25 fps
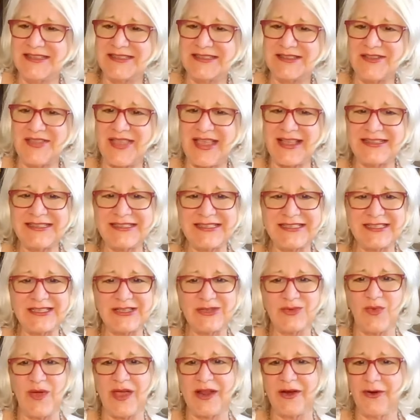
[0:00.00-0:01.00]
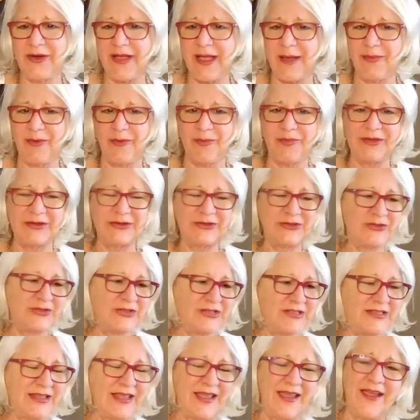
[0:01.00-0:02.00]
So that's the sweater, a couple
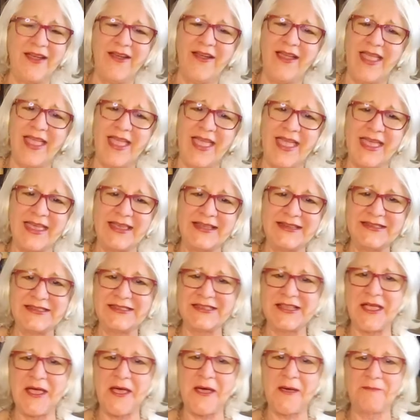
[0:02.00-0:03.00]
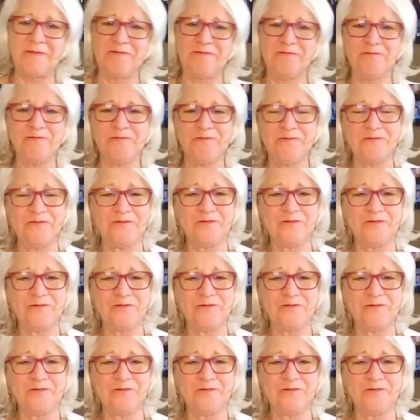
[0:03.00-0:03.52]
pictures there, and um,